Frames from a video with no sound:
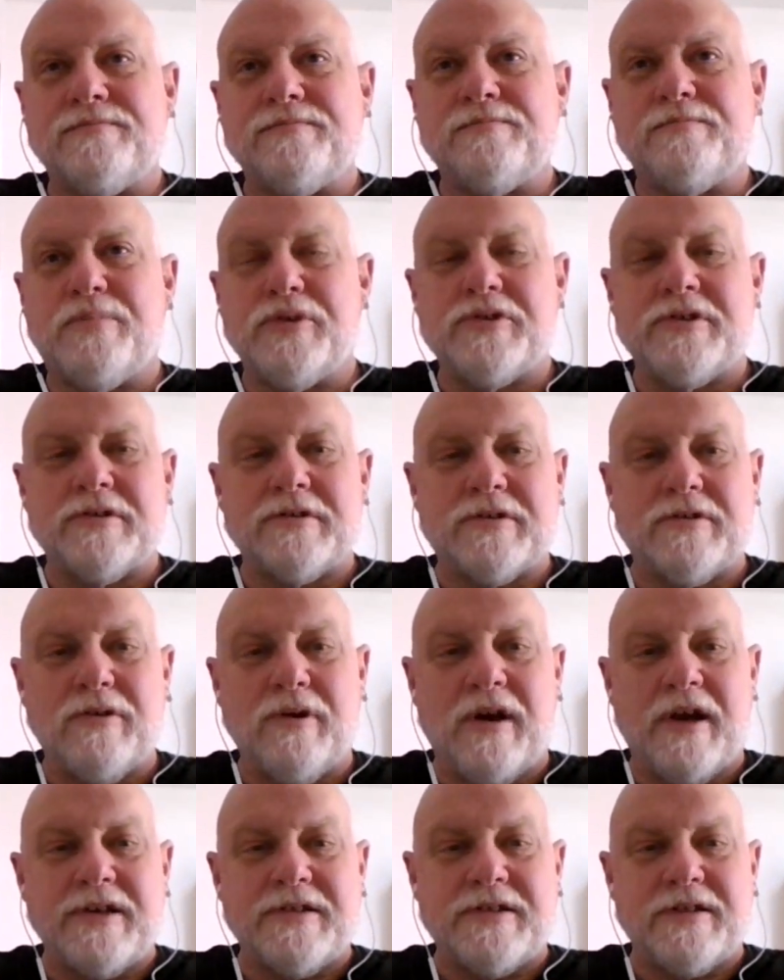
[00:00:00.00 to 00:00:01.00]
Butcher's
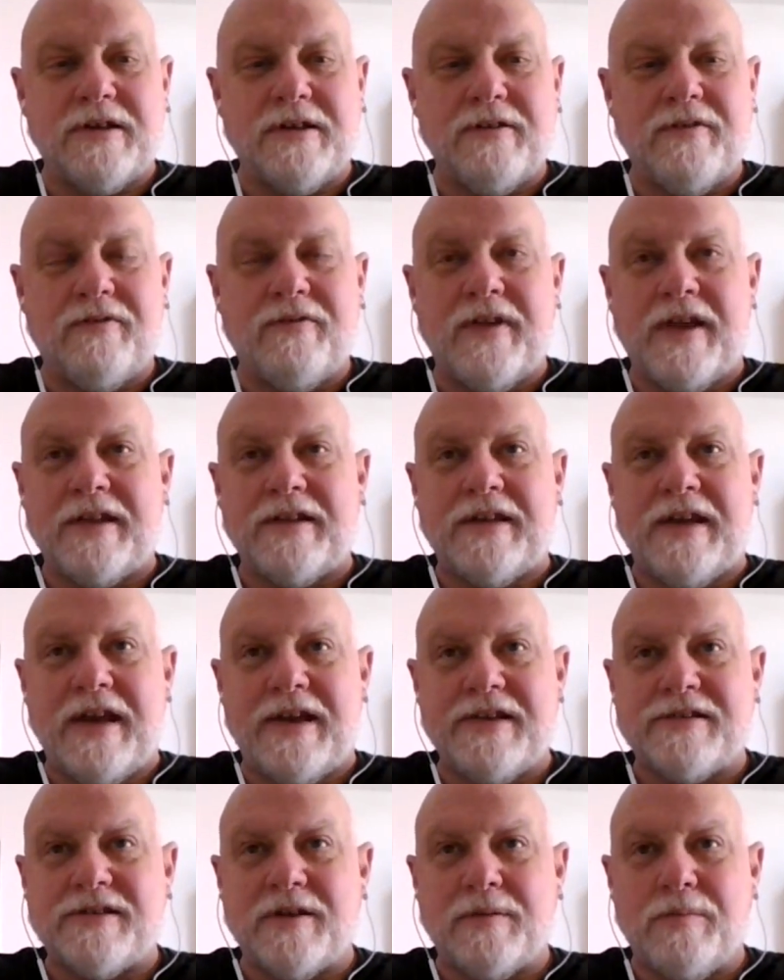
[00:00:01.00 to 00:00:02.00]
Crossing is a
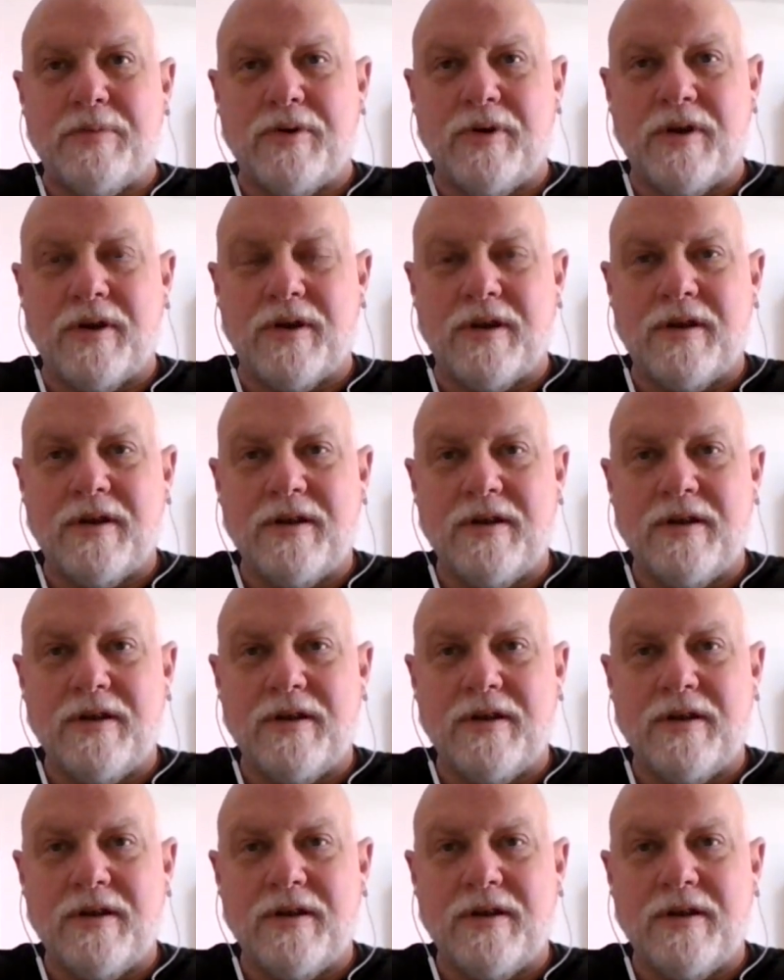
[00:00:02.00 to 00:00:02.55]
fantastic book